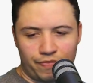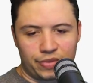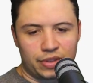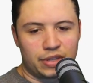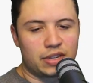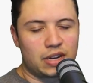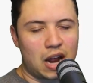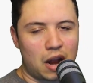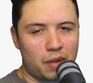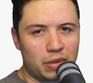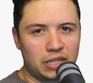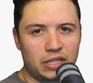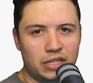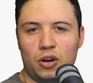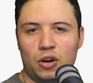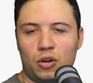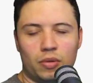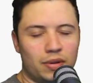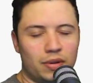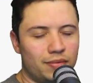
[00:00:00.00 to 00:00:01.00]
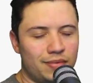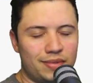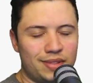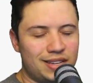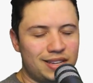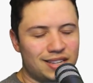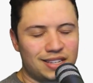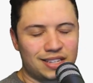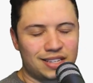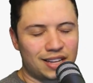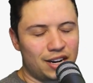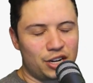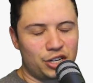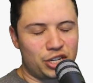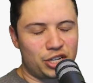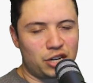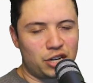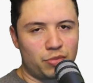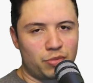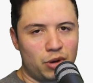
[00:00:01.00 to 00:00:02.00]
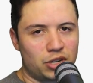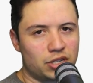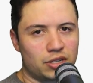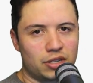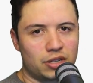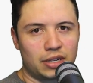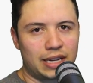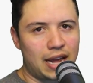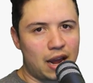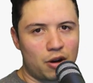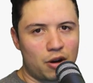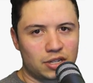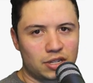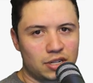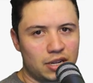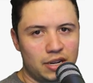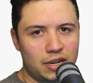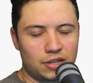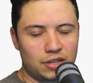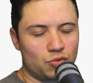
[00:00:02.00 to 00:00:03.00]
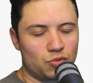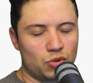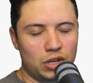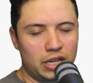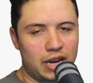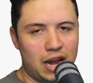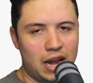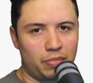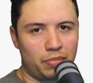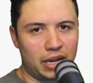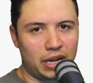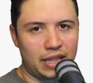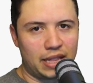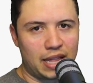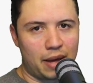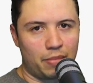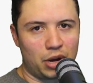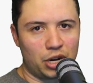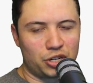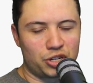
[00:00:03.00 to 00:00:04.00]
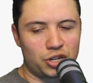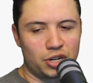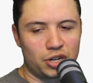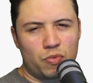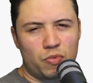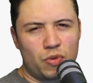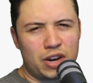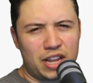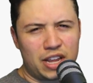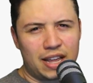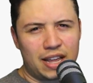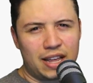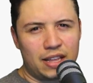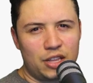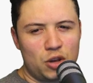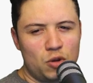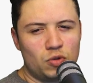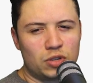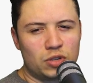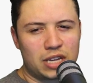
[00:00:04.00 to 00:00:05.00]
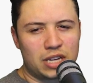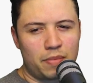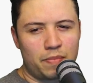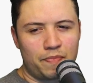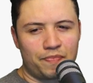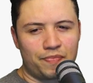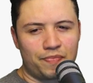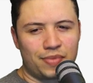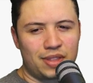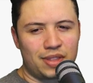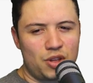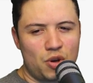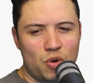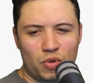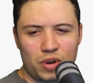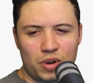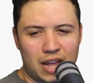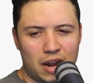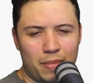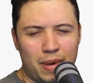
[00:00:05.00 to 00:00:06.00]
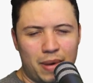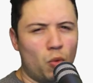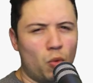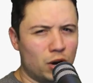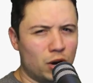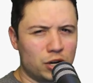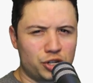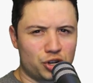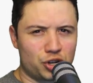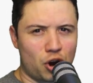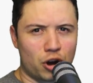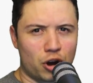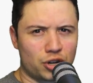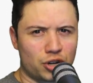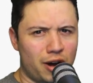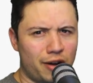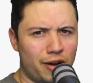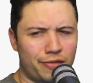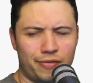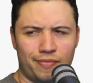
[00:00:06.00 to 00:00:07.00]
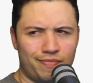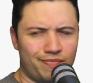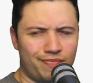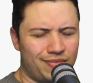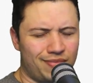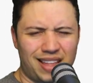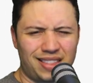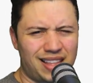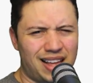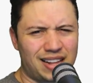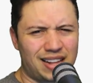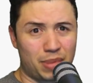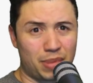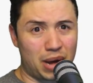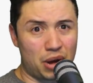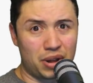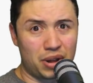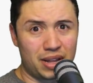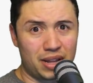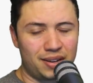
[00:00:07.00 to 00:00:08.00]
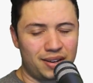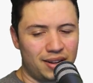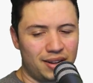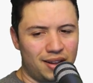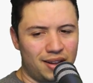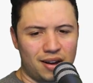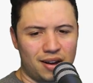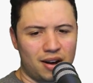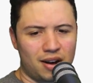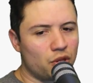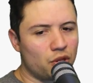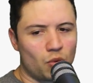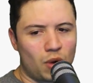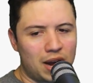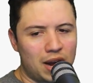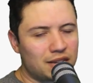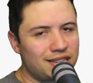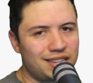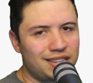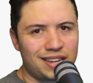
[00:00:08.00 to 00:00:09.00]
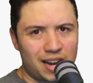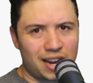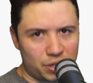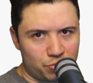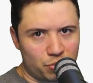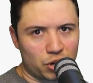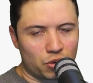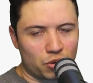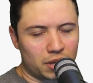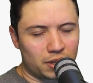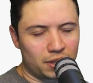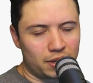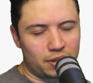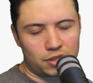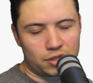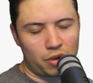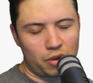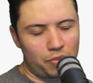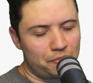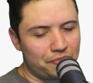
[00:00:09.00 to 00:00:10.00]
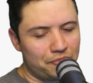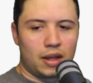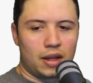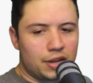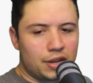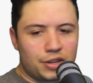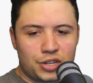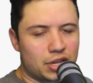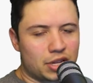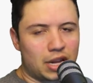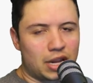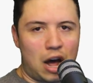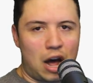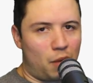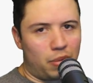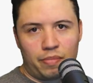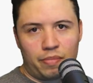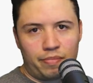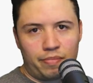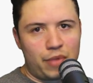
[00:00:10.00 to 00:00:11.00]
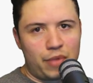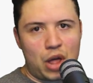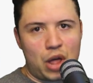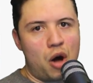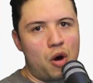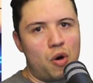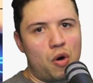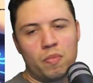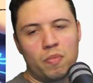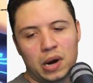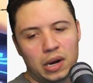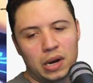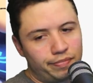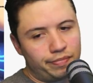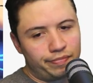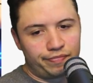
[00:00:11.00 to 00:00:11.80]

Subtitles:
it's not a big deal. This isn't going to change much. Garrison is really not played that much. When you use him, you only get about one charge off, and that's about it. Otherwise, he dies pretty quickly. So is this going to help him? No, but